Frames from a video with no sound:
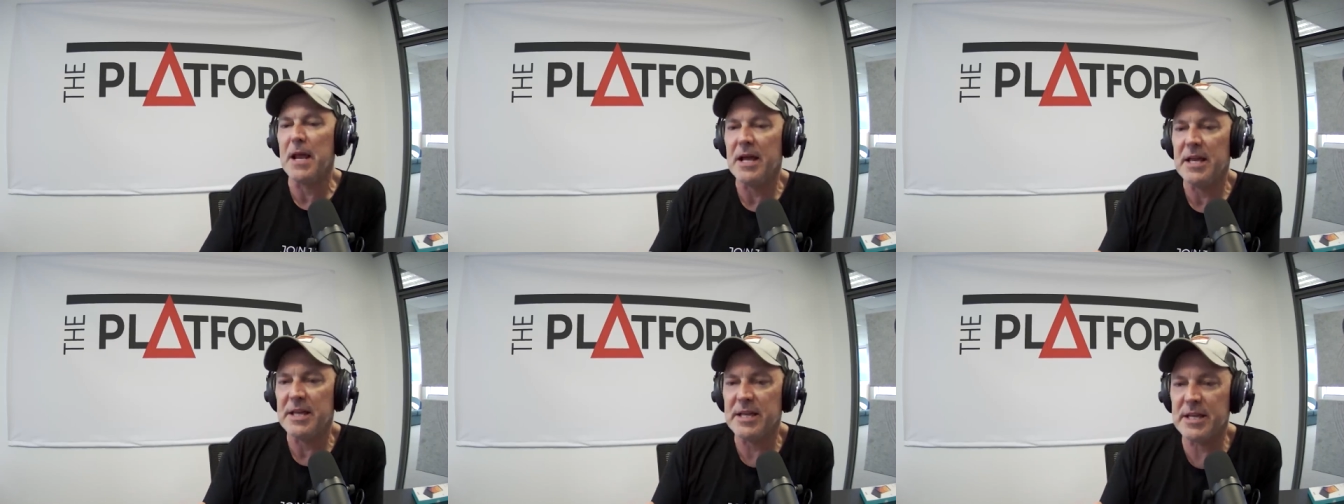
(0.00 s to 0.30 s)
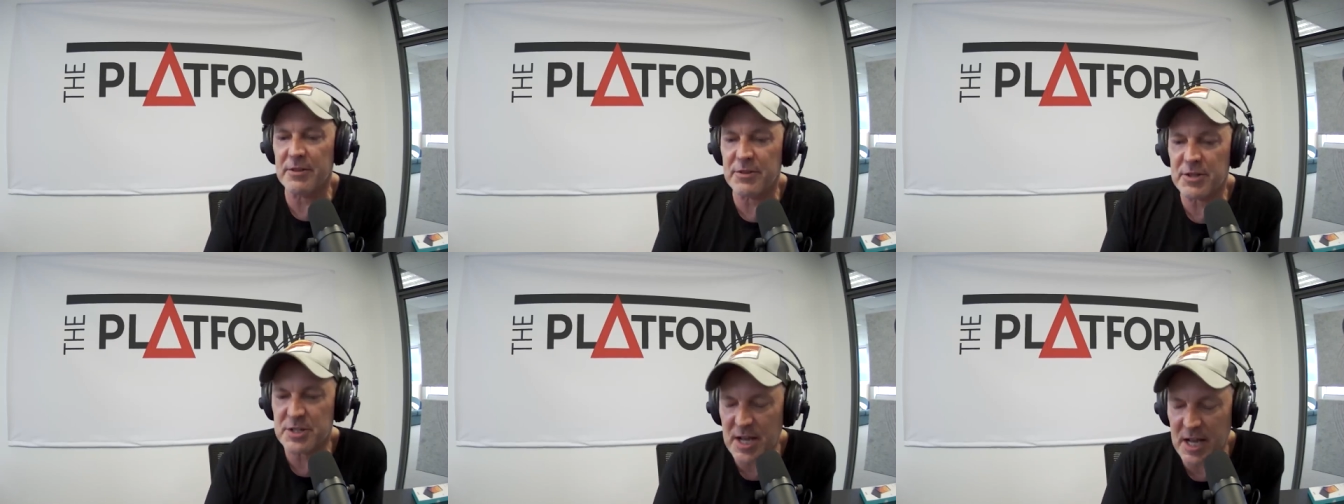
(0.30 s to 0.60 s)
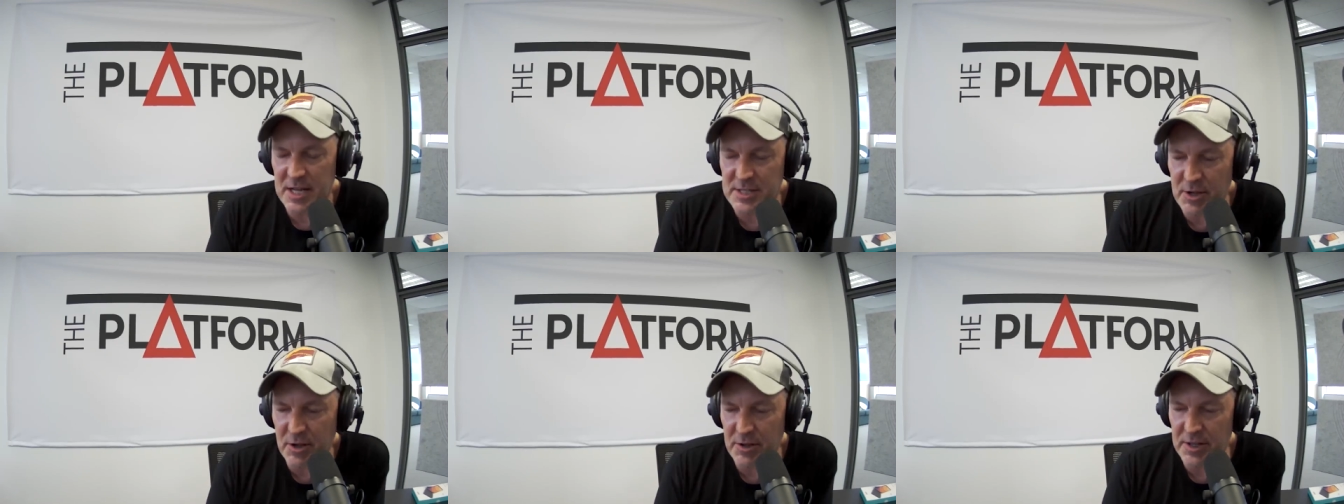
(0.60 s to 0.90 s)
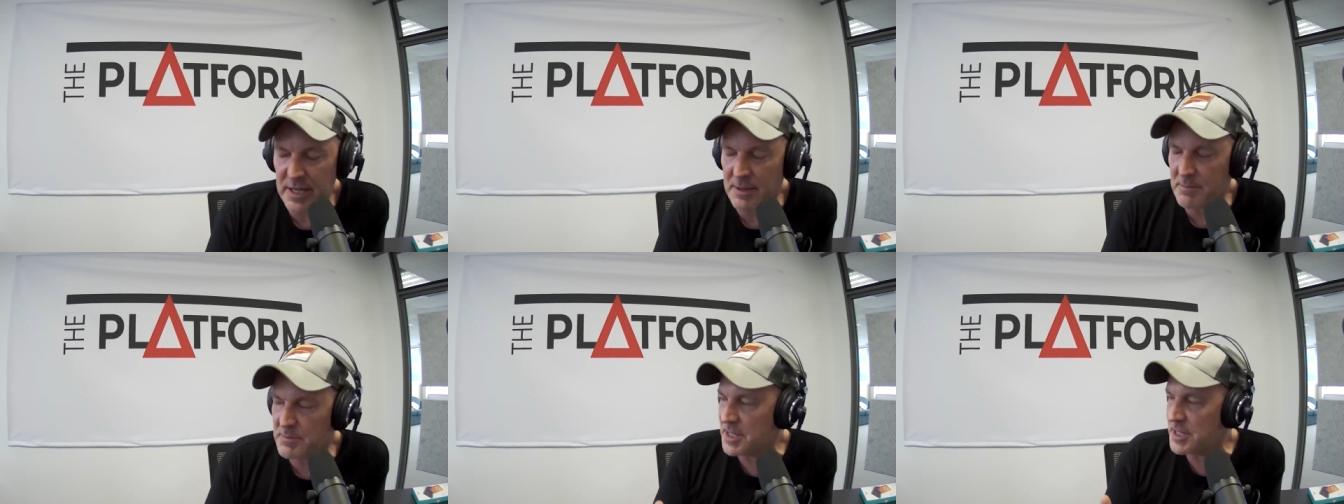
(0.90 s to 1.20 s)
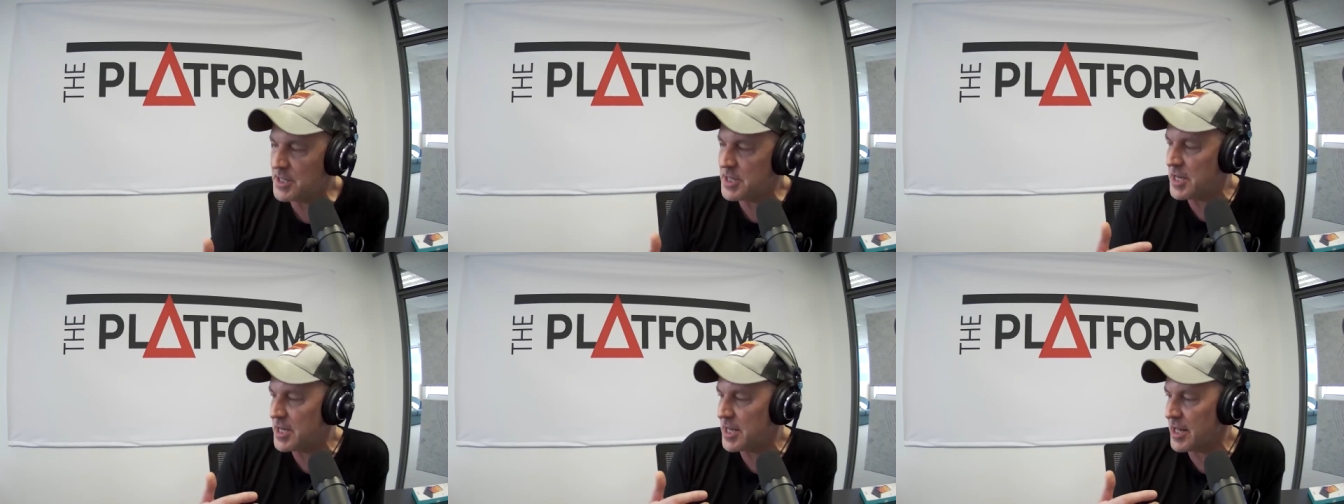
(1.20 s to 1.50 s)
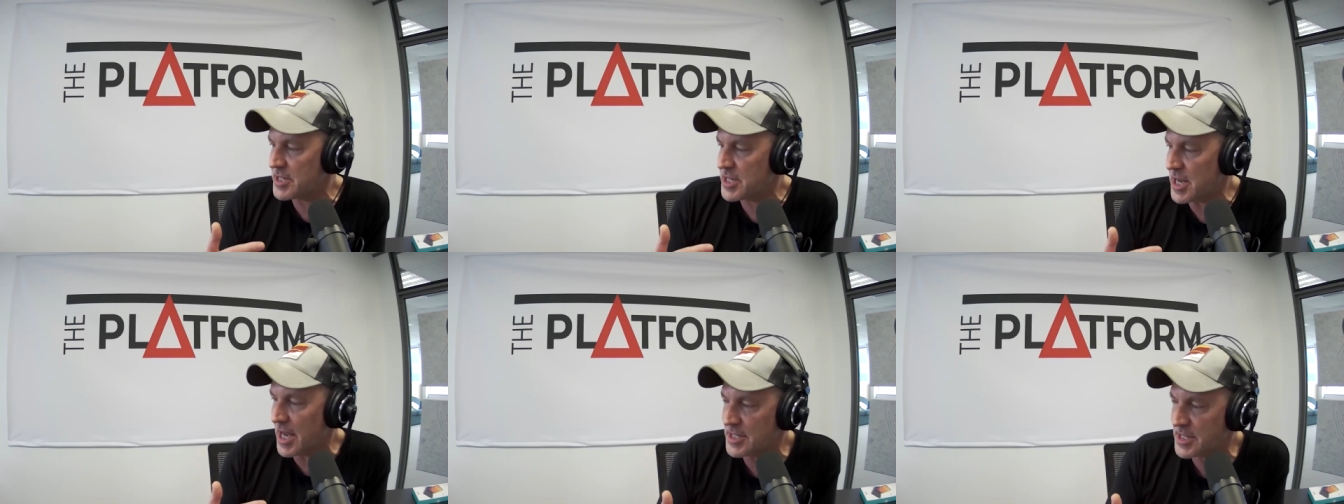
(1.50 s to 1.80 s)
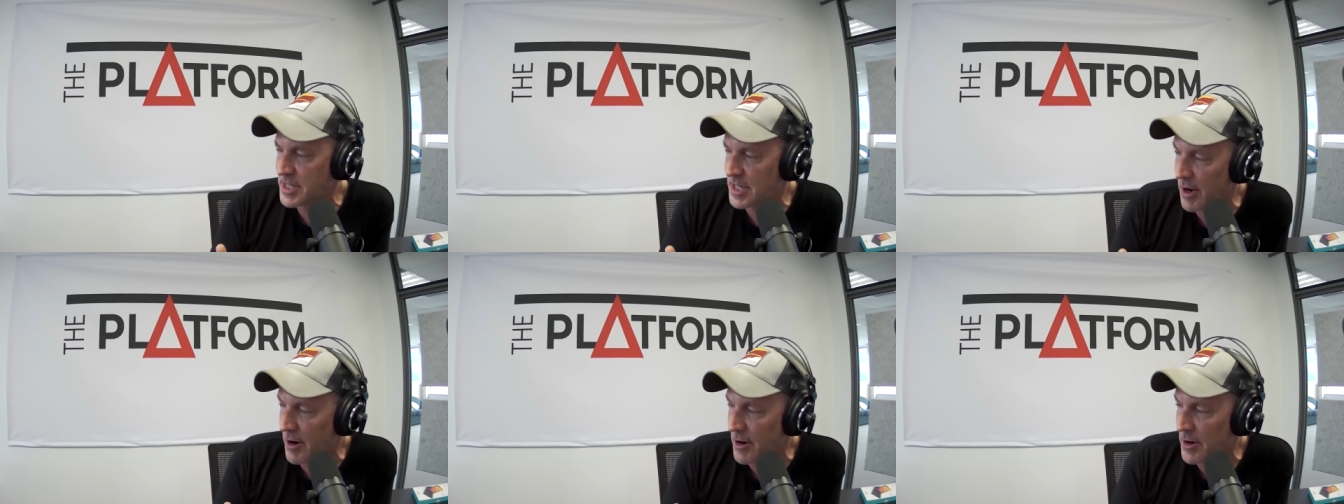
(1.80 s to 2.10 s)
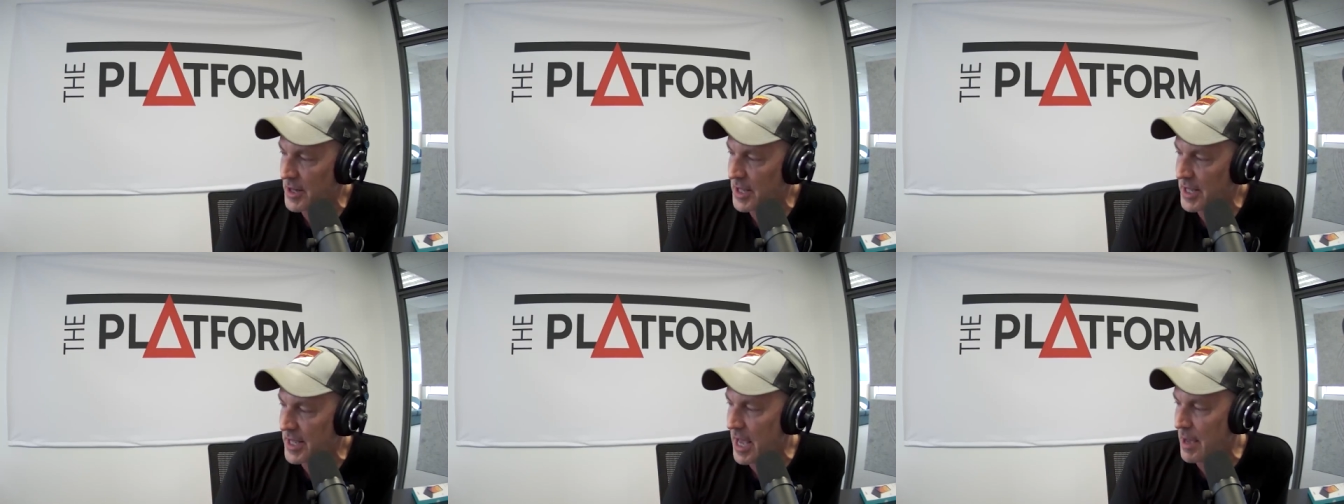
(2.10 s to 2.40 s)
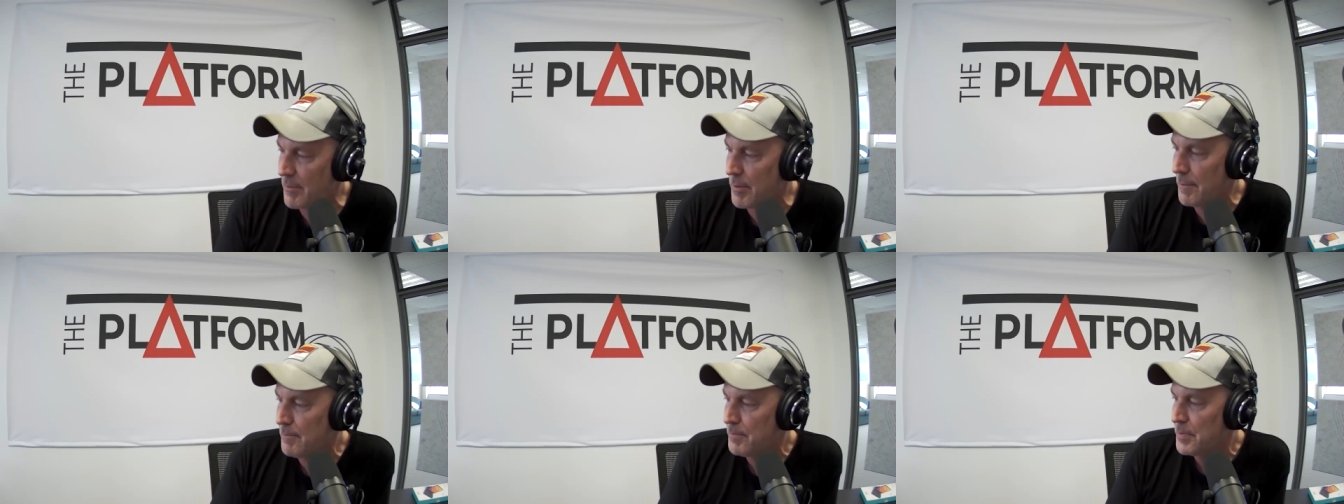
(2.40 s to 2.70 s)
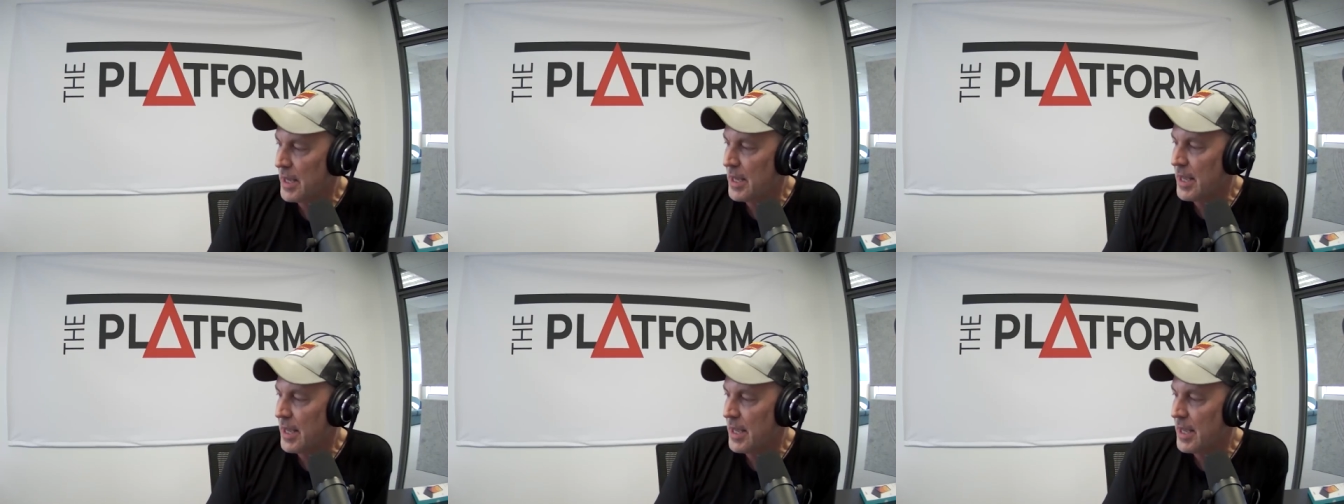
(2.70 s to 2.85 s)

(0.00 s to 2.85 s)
you get the chance to go to the MCG, you get the chance to go to the Gabba.